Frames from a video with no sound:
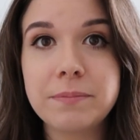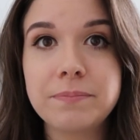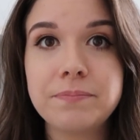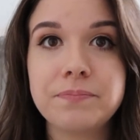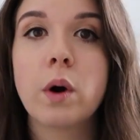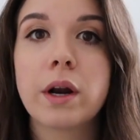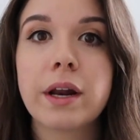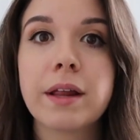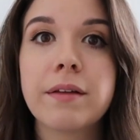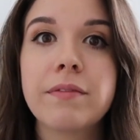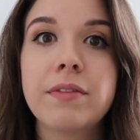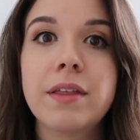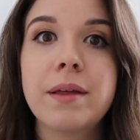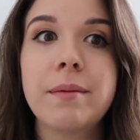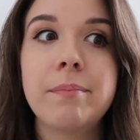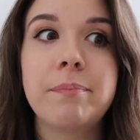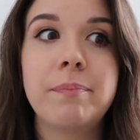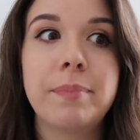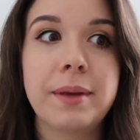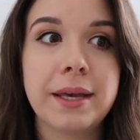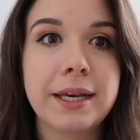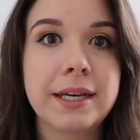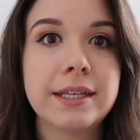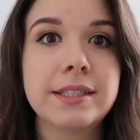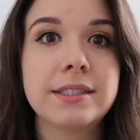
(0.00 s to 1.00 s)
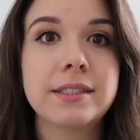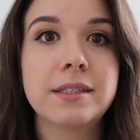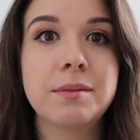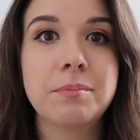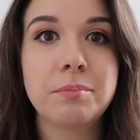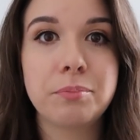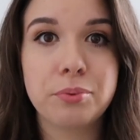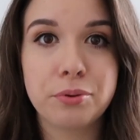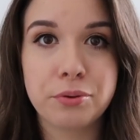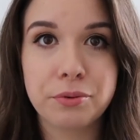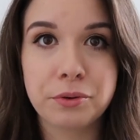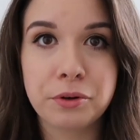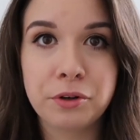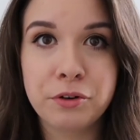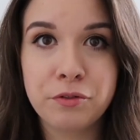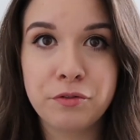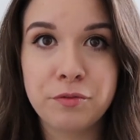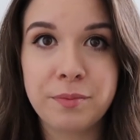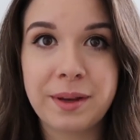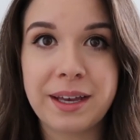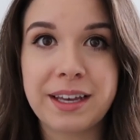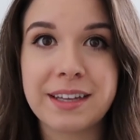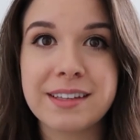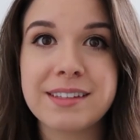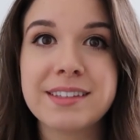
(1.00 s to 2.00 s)
One of the biggest
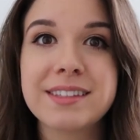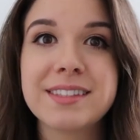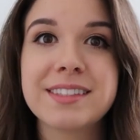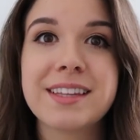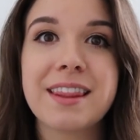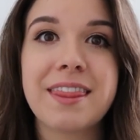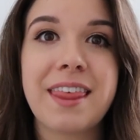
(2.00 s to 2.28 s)
improvements